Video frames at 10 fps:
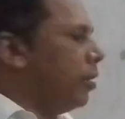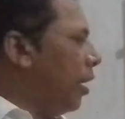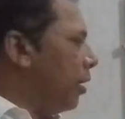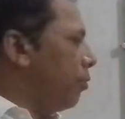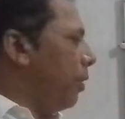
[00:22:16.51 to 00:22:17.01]

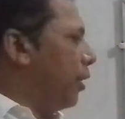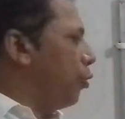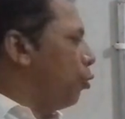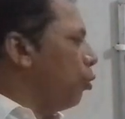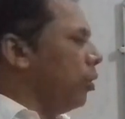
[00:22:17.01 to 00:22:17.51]
that's
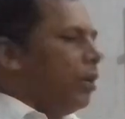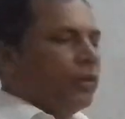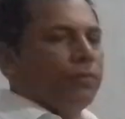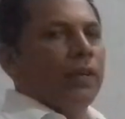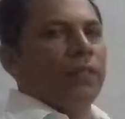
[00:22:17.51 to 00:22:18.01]
why
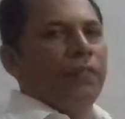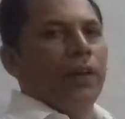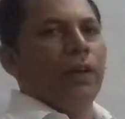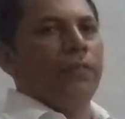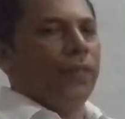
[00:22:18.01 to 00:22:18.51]
2s will
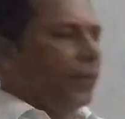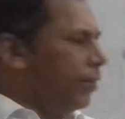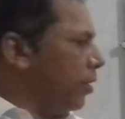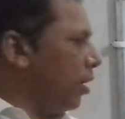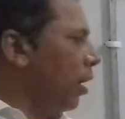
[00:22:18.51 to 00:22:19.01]
fill
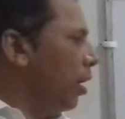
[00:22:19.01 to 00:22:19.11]
first,